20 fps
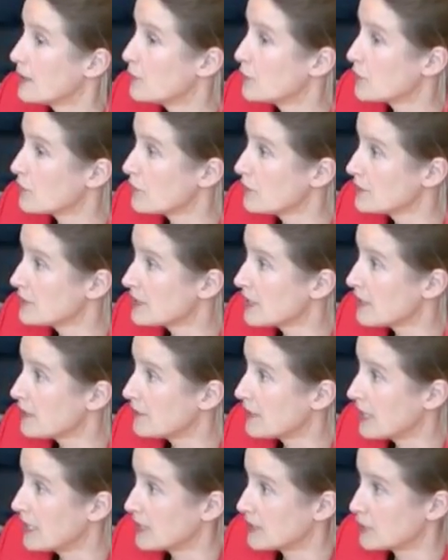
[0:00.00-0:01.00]
They would also
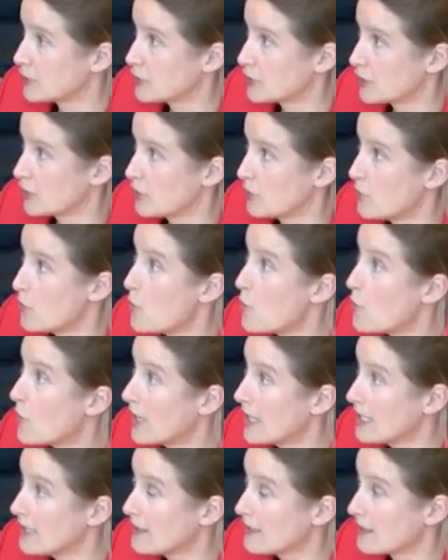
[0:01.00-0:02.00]
have had to show
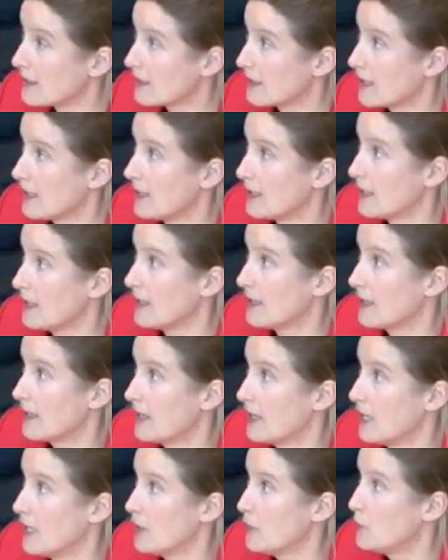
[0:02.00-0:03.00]
when
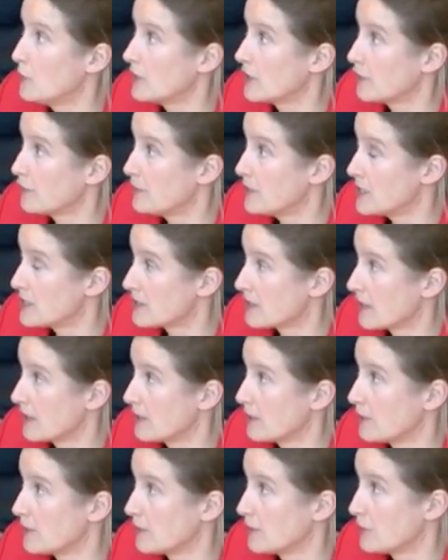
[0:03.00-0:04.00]
KKK would have been
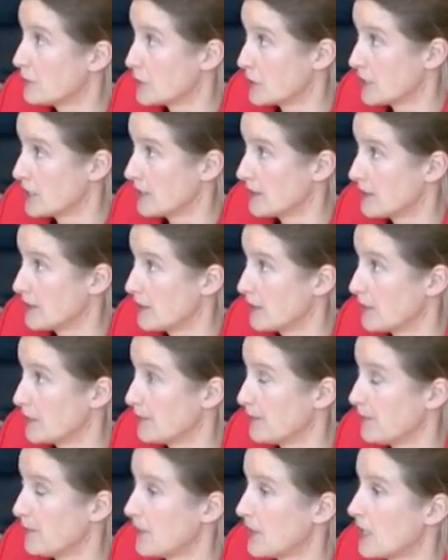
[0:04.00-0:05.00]
scheduled for
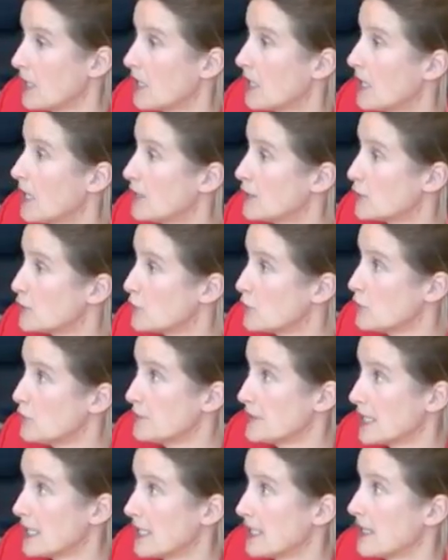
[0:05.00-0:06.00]
shutdown and to
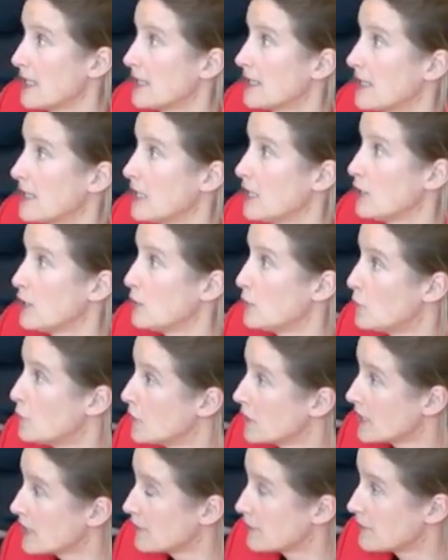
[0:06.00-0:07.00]
whom KKK
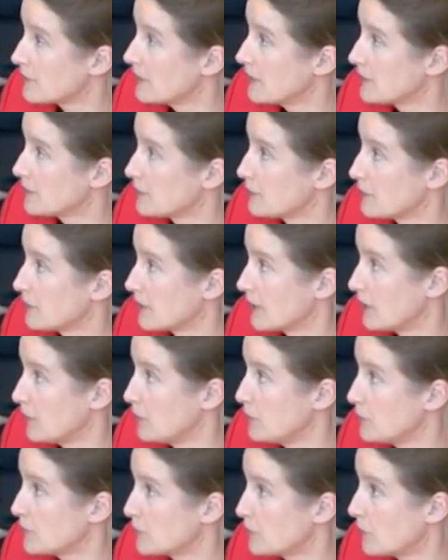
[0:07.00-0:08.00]
would have transferred
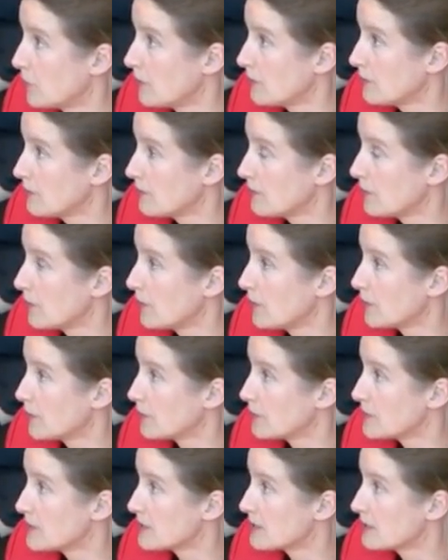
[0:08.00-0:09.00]
unused vol
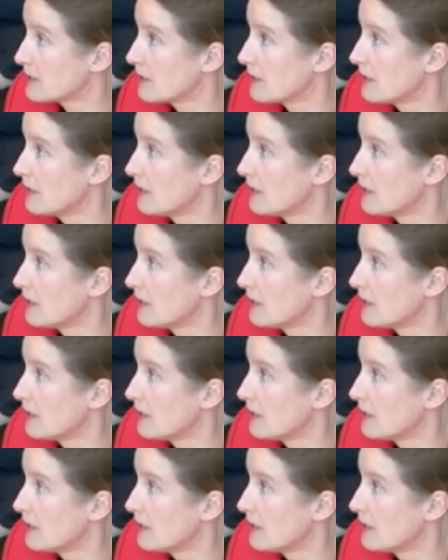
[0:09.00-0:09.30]
volumes.